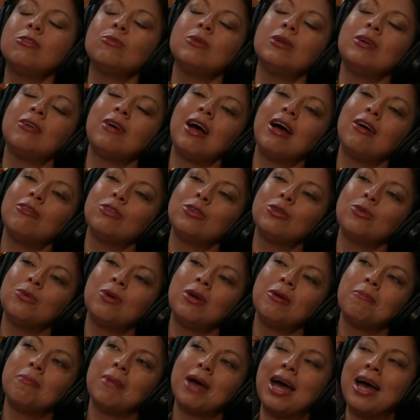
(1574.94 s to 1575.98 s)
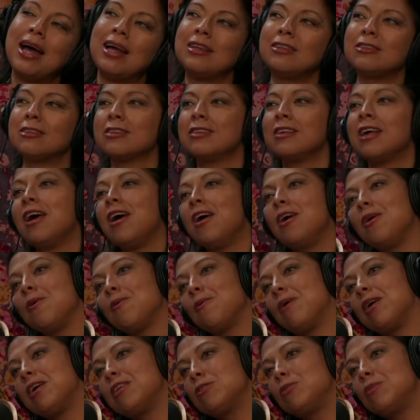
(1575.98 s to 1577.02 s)
we don't have to wear masks,
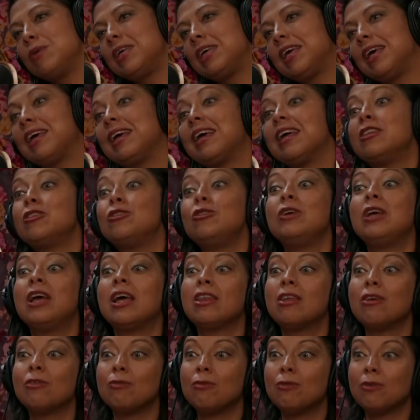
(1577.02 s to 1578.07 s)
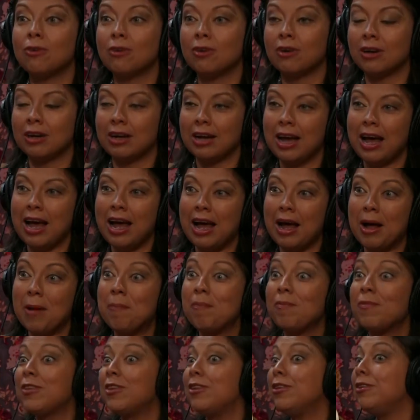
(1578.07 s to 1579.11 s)
once we can get together for
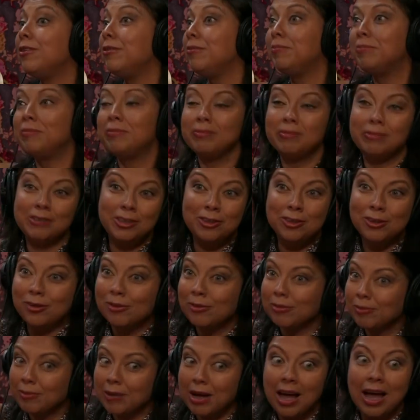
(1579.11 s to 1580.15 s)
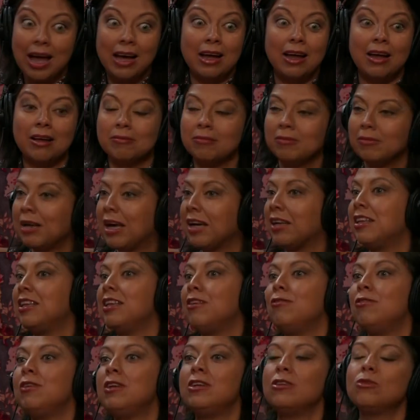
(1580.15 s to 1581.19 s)
you know,
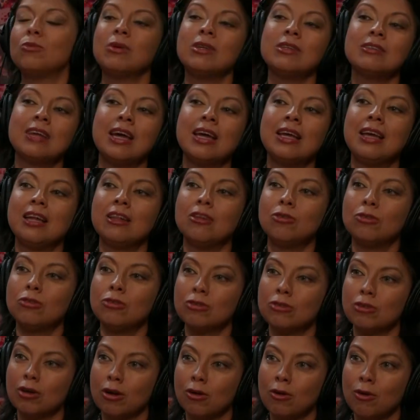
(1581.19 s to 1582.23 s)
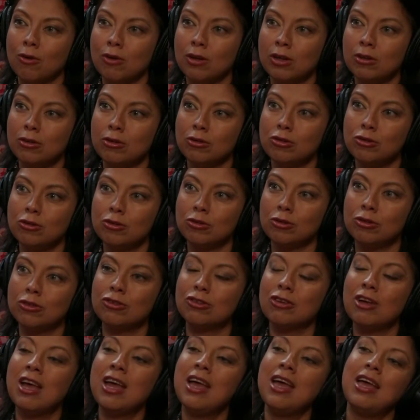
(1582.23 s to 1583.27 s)
activities. Once I get to start going to church,
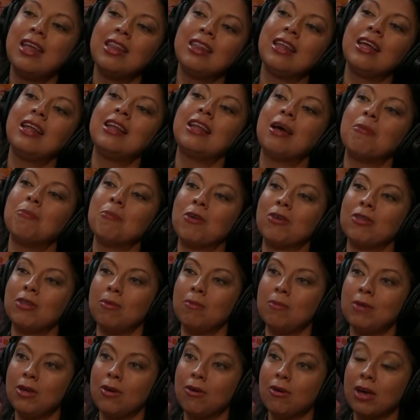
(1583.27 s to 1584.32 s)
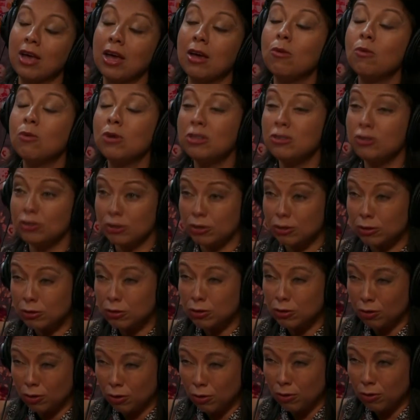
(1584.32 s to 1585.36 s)
then I'm going to be okay, which is
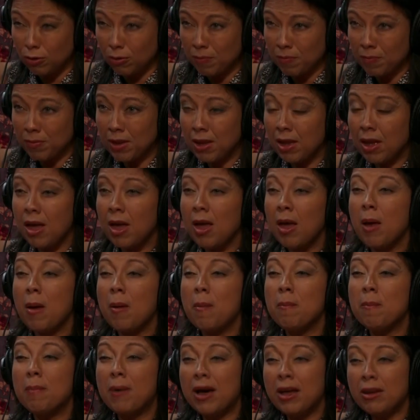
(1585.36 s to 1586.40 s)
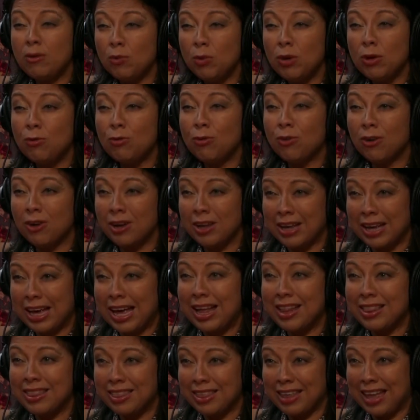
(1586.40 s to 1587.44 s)
true. But we
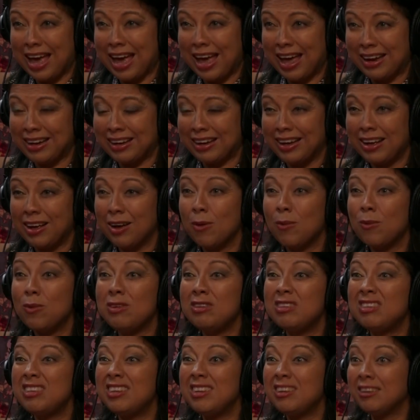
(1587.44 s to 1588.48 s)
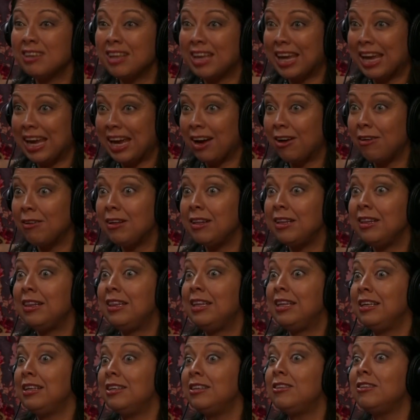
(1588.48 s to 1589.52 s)
forget that we still carry
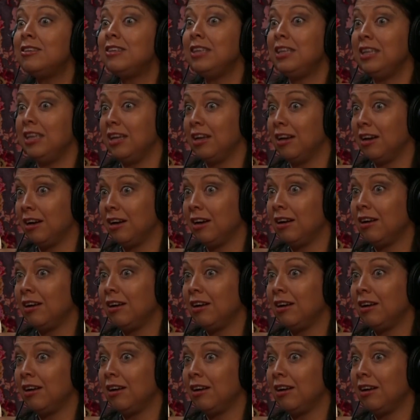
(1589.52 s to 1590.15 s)
this year